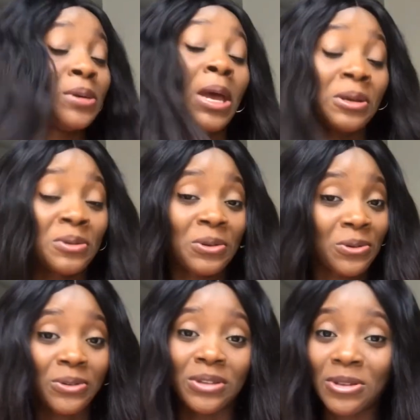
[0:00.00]
I don't
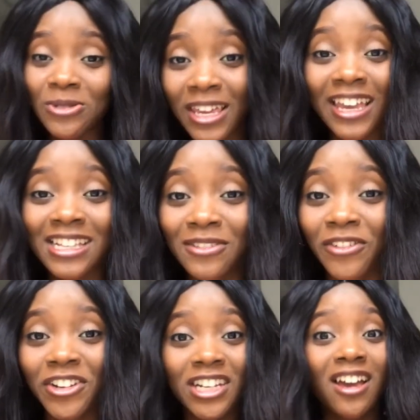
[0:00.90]
know, the UK has a
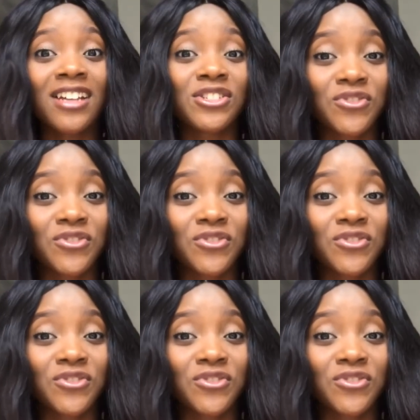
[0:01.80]
very large